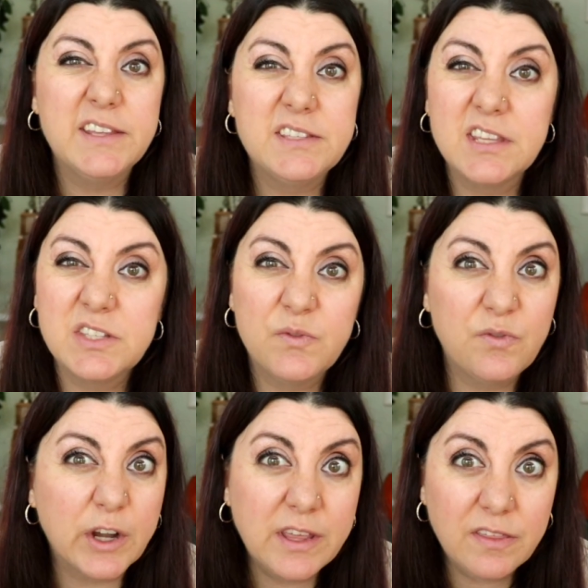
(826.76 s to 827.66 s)
It's this
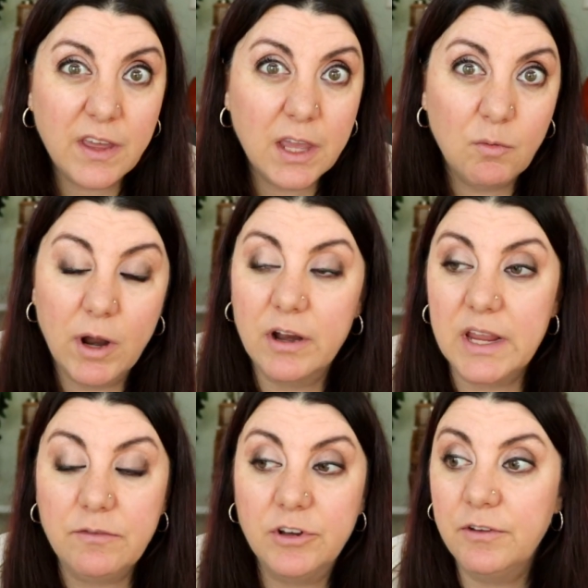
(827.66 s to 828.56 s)
funny thing where
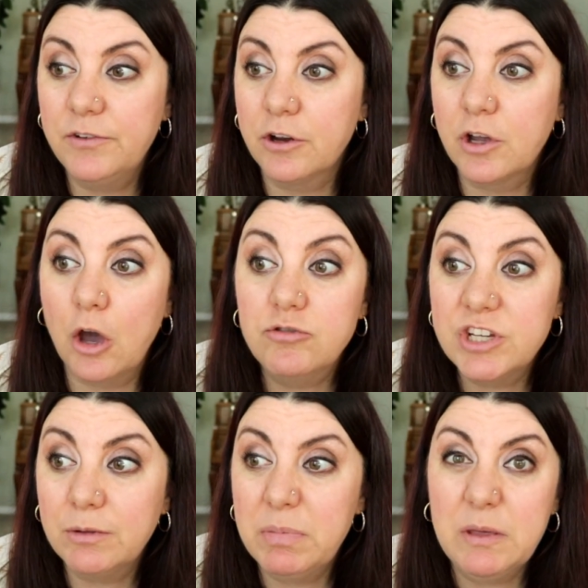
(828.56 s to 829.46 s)
even if you're
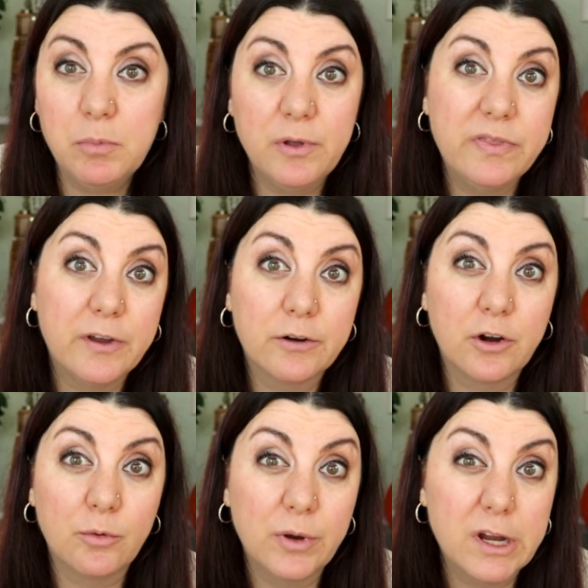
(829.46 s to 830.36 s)
coaching people in their
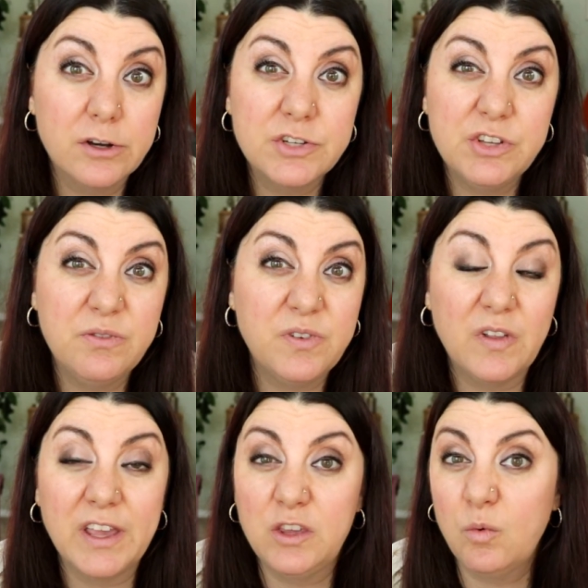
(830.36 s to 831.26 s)
careers, you feel
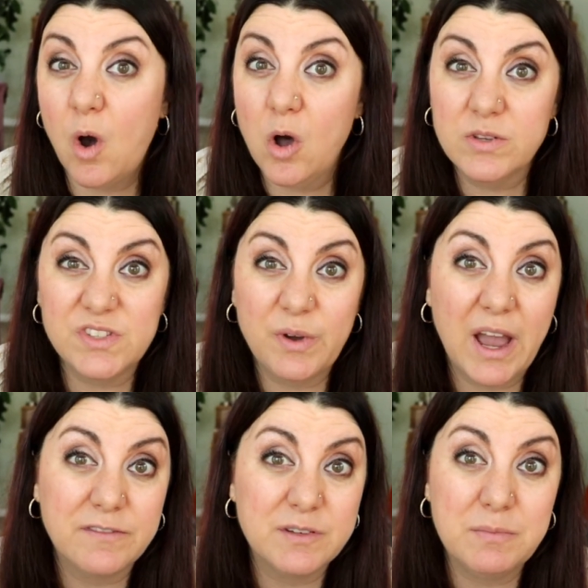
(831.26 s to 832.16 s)
like you also
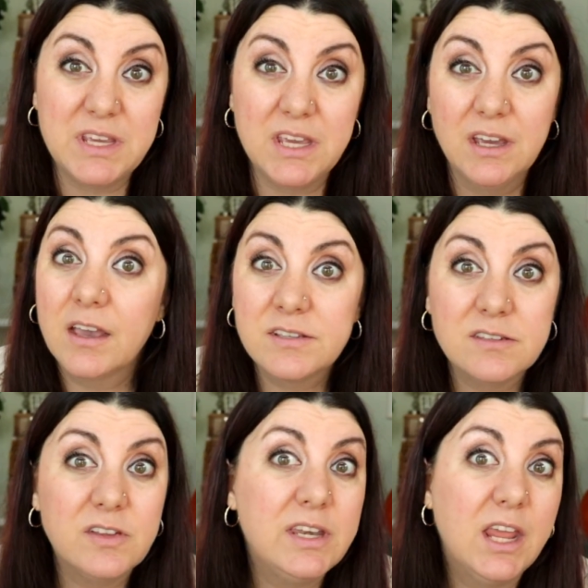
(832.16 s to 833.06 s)
have to be
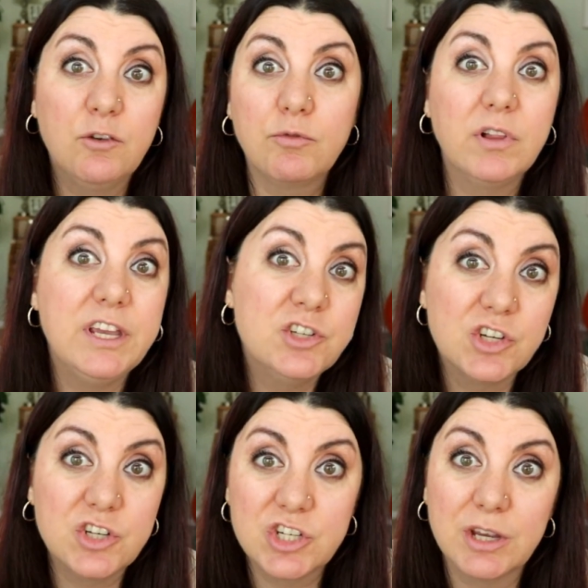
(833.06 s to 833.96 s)
excellent in
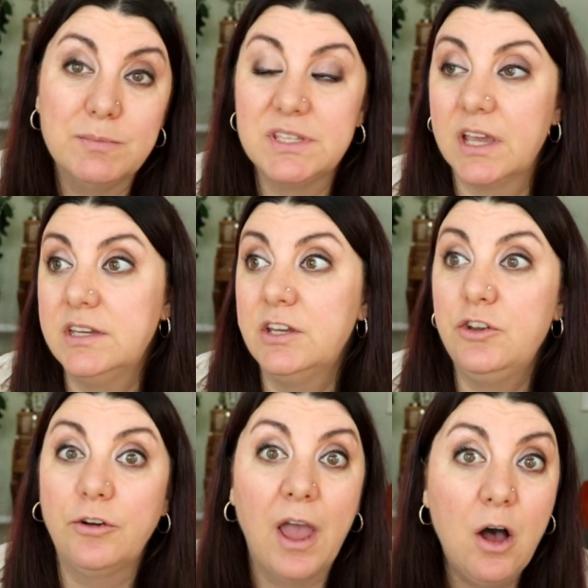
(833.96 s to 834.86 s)
relationships and in
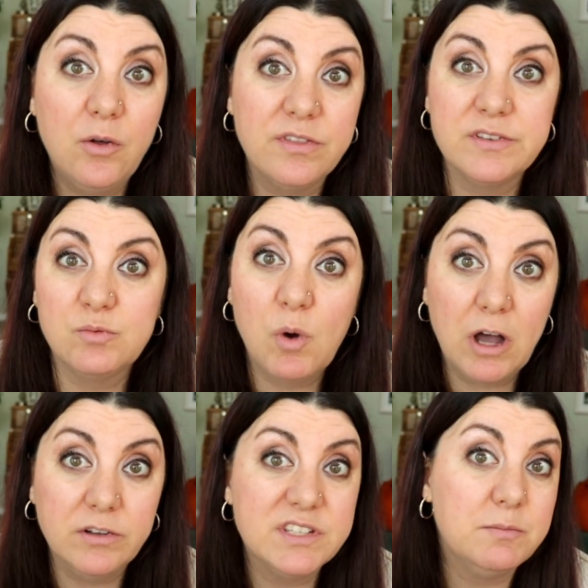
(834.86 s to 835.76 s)
your health as
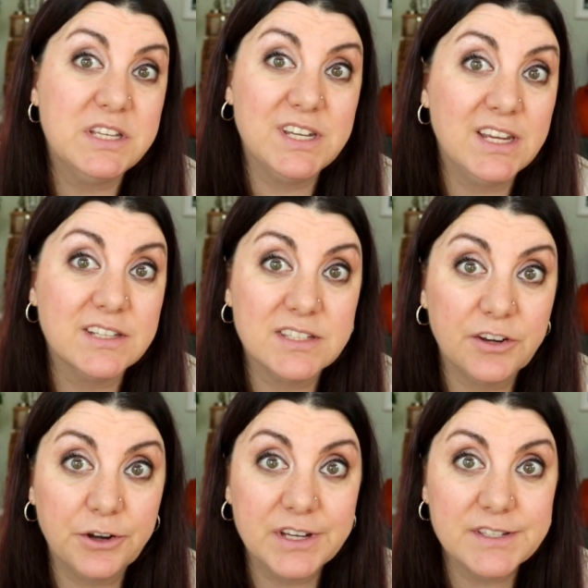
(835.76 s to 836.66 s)
well to be taken
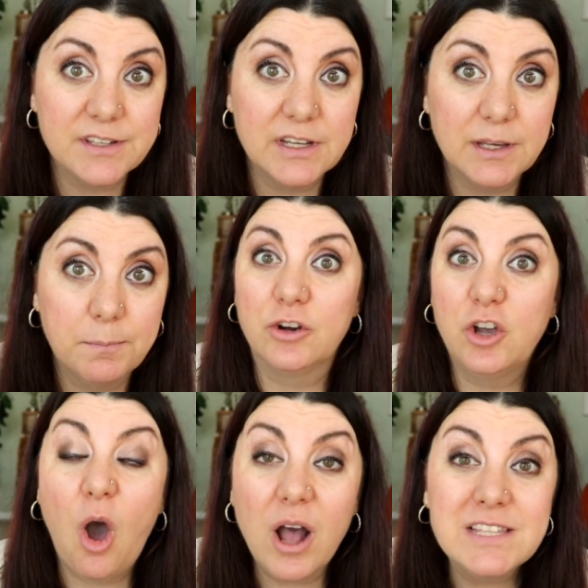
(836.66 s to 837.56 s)
seriously. You're
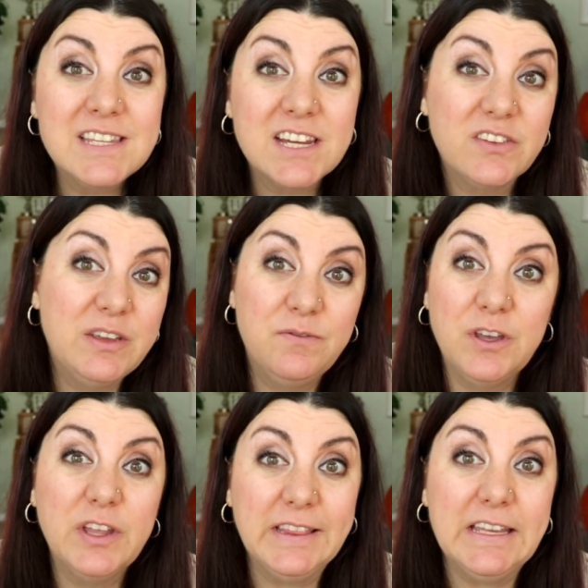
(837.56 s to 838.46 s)
constantly
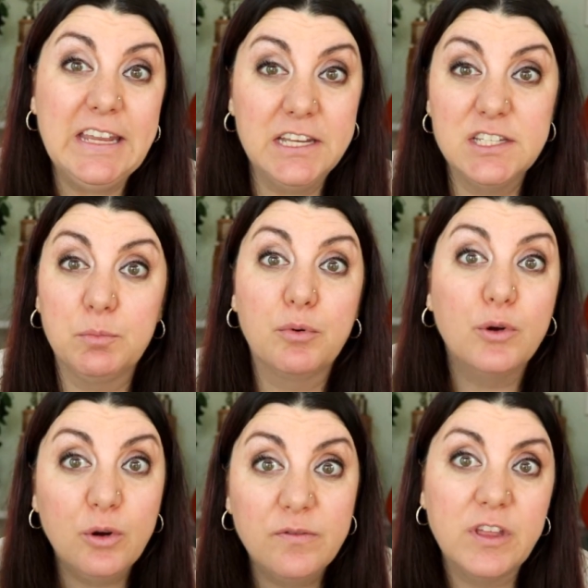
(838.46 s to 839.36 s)
feeling the need to
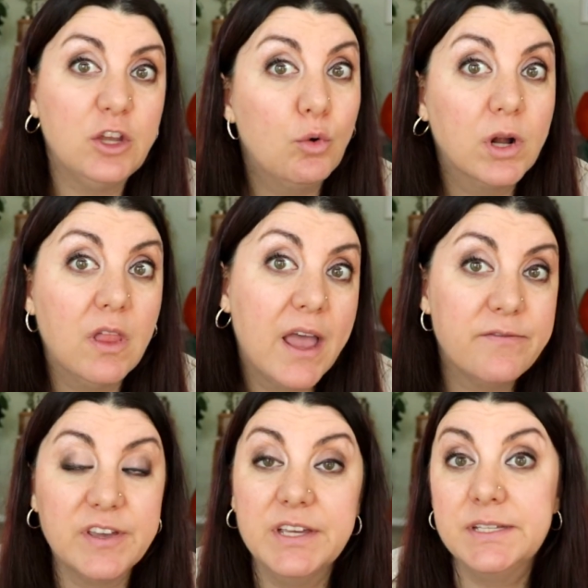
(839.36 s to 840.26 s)
prove that your
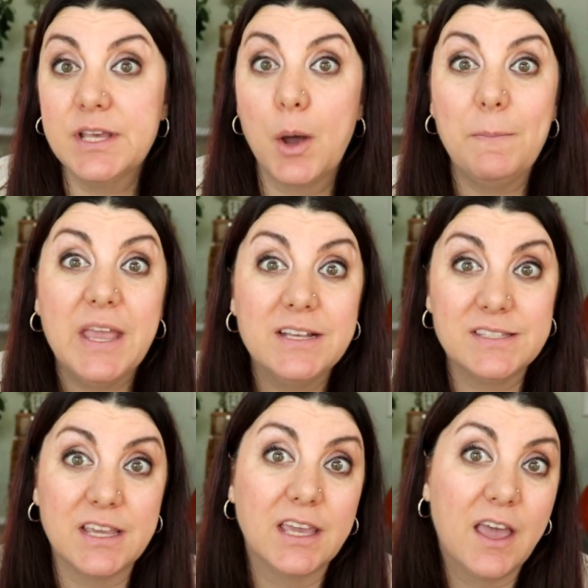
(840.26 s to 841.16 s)
life is
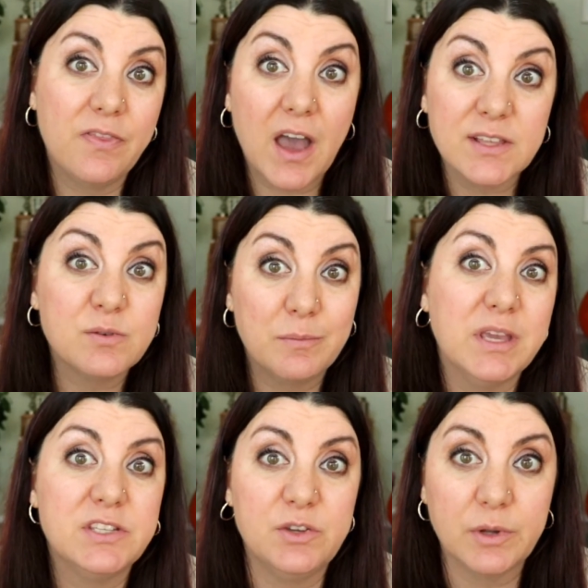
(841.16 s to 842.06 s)
amazing and that's what
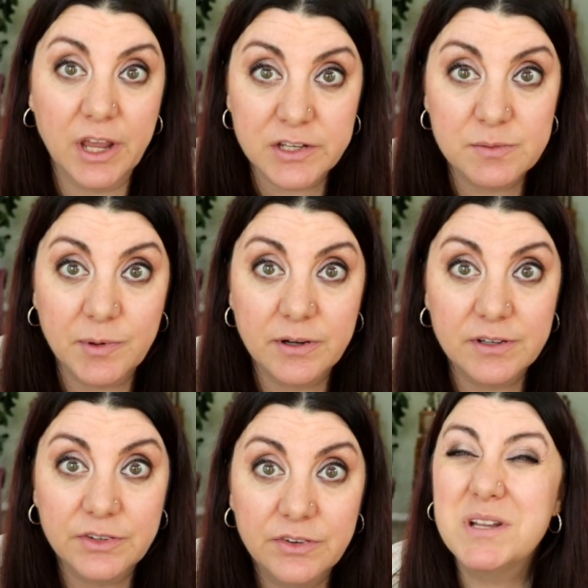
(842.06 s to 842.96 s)
makes you an
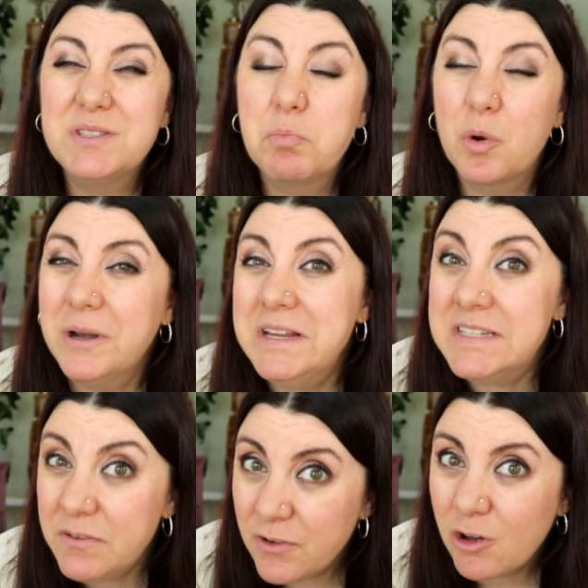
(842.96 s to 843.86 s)
expert. But it's pretty
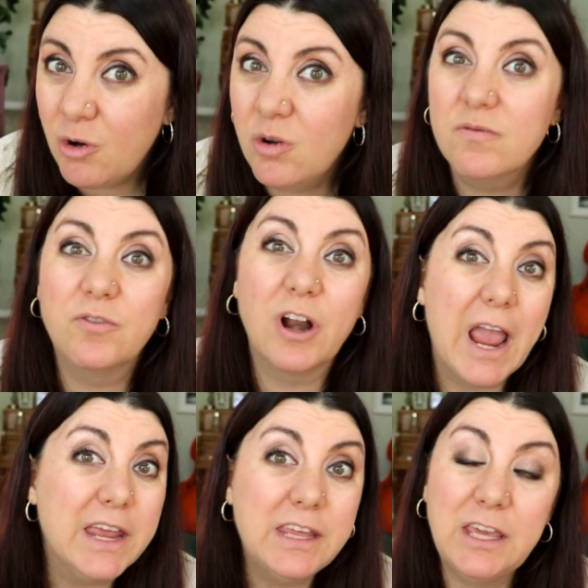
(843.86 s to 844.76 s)
difficult
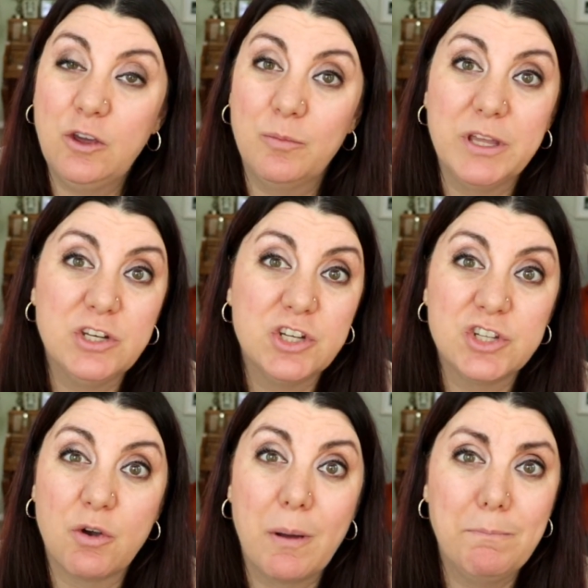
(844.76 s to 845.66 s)
any human to
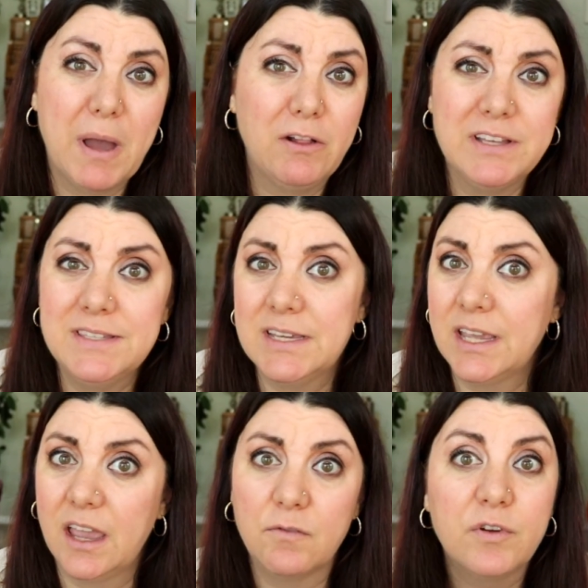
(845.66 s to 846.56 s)
show up
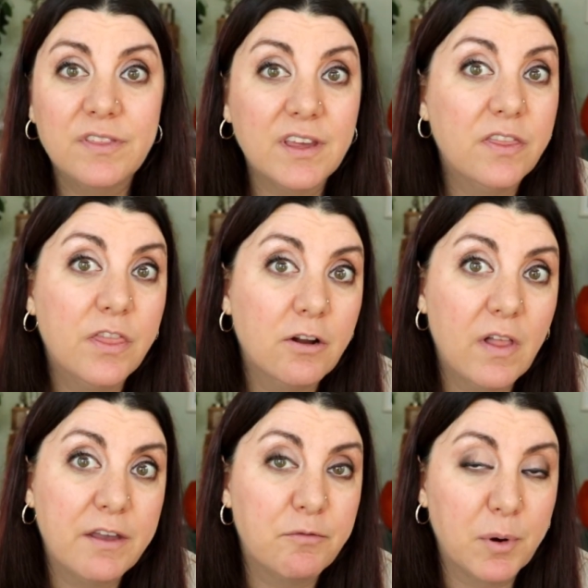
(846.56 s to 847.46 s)
balancing everything in their
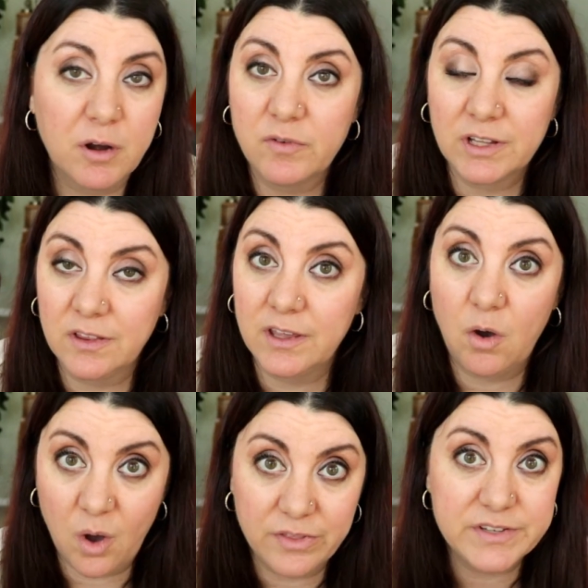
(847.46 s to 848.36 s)
life perfectly
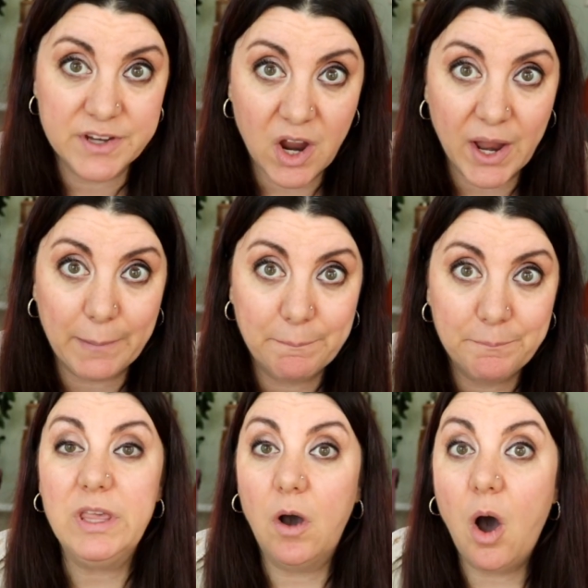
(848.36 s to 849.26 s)
all the time.
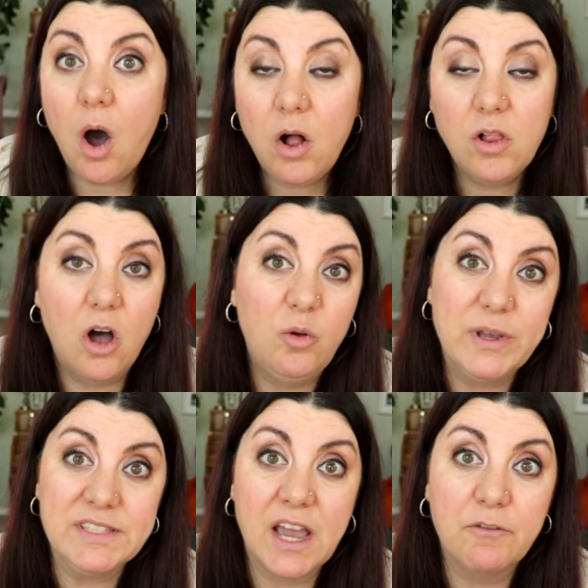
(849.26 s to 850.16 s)
We all
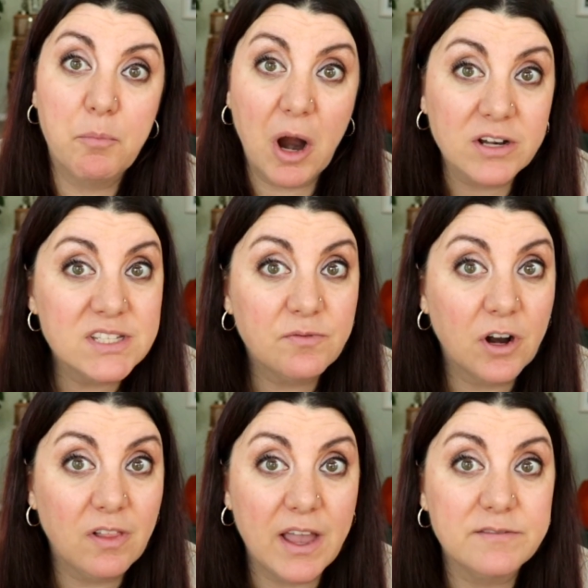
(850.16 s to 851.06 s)
always have parts of
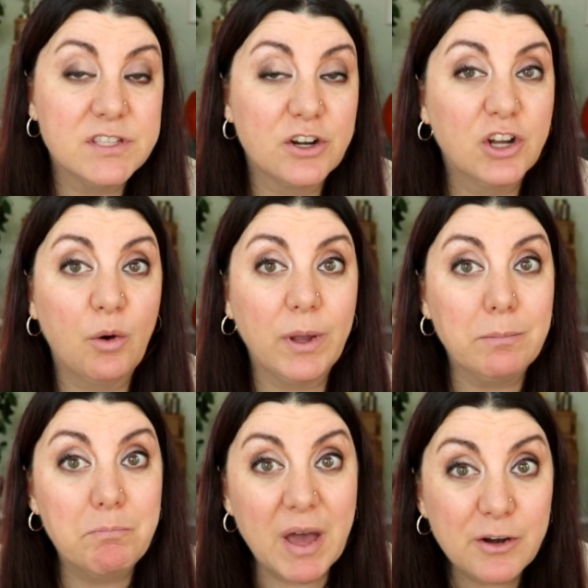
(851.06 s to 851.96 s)
our lives that are
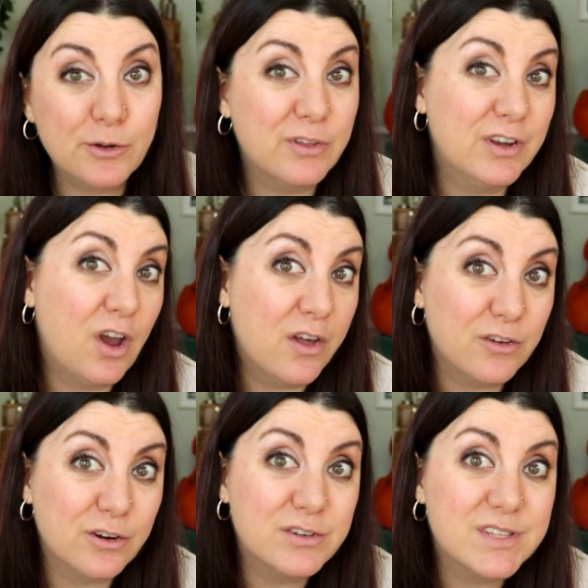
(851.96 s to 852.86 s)
going better than
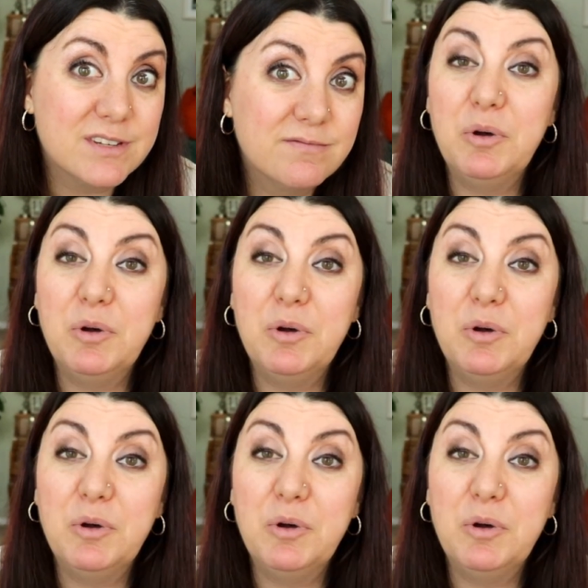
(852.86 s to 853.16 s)
others.